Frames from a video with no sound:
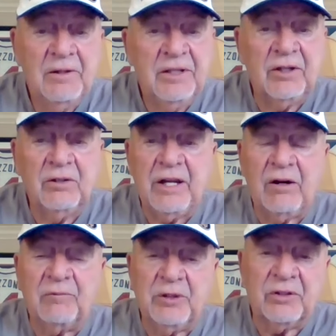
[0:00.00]
You know,
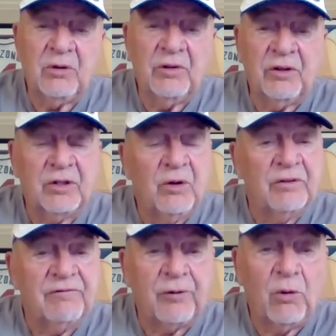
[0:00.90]
now if you're going, they're
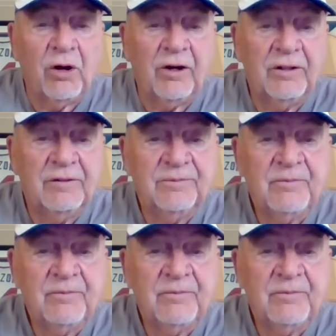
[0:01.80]
going four